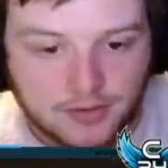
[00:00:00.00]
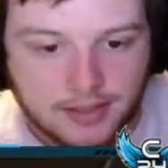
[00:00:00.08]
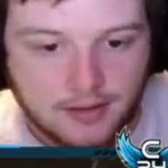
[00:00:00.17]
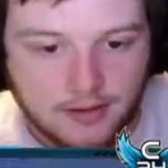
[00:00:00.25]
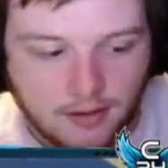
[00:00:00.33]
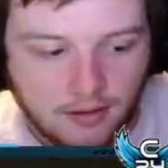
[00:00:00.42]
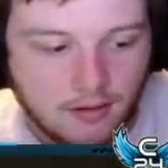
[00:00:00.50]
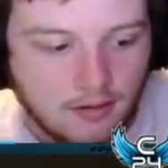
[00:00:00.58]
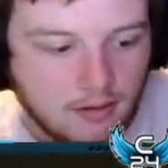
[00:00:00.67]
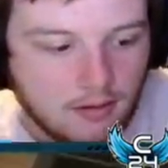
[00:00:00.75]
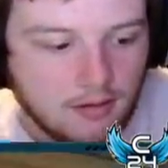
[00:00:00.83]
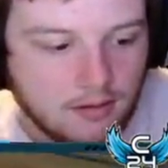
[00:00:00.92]
right there.
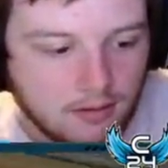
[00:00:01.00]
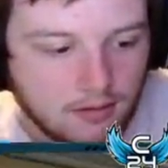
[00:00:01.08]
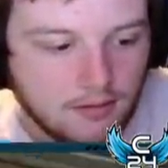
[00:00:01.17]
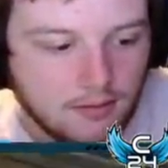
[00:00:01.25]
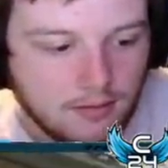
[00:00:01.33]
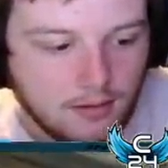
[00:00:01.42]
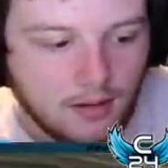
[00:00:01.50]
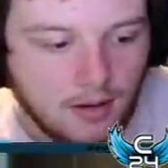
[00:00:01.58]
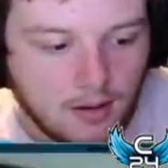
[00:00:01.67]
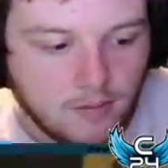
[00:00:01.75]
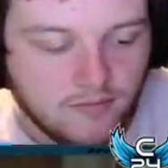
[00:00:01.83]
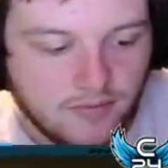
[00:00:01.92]

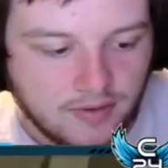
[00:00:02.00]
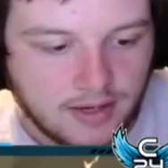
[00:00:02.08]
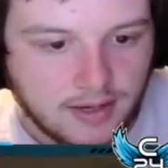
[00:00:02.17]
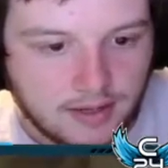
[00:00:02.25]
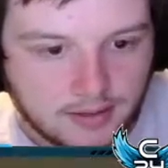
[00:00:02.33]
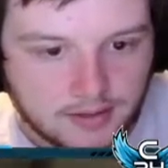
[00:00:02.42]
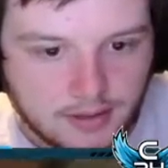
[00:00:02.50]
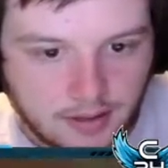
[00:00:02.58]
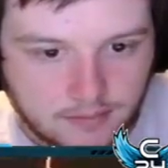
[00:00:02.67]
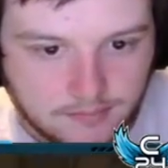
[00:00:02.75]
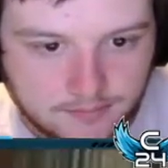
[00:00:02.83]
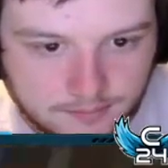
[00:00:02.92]
If he got a headshot.